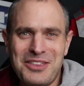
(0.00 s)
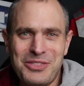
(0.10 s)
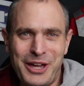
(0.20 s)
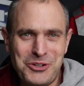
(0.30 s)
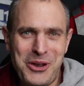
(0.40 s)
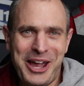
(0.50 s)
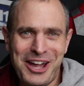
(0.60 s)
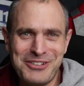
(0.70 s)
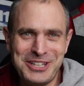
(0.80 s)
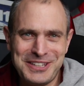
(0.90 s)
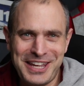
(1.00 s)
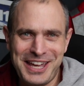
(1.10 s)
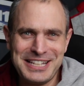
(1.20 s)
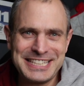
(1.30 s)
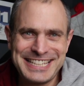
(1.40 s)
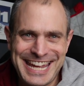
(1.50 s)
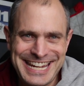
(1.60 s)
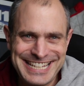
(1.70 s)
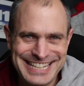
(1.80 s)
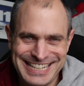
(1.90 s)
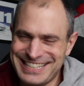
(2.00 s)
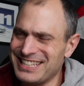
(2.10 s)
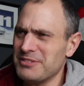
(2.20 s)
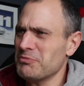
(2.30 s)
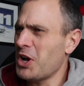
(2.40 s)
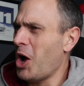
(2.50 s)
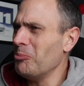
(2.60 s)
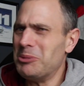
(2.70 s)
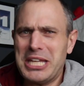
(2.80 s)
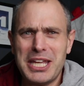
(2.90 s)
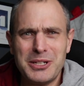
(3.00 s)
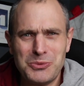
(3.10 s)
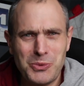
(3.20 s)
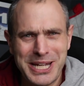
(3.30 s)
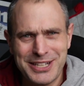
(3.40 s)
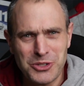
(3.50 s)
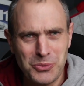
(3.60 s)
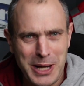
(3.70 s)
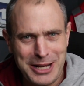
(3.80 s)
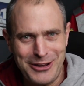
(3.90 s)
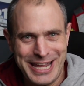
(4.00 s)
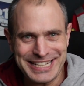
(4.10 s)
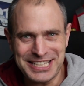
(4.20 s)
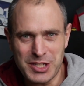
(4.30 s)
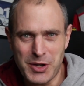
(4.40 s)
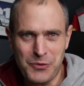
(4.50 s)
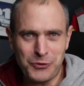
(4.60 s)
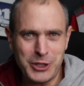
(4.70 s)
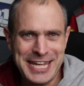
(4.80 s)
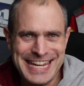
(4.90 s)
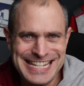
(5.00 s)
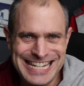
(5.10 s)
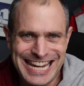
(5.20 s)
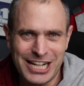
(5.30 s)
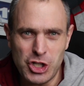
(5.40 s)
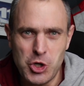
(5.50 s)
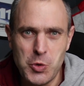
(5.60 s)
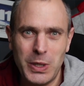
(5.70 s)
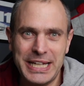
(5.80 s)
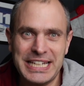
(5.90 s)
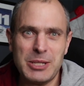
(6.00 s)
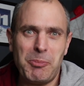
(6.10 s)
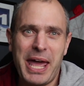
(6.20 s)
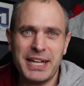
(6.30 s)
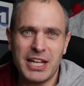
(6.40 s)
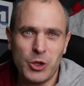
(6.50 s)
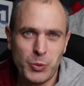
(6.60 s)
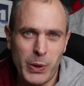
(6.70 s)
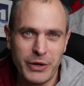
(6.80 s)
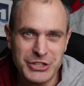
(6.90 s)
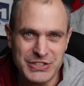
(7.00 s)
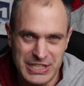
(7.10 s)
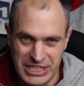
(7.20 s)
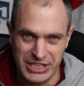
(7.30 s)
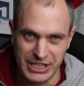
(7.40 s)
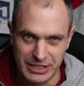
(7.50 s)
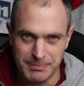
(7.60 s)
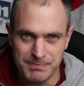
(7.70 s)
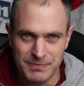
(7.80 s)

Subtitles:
There you have it, a snake nest. Complicated way to regulate the different heating and cooling depending on where it's needed.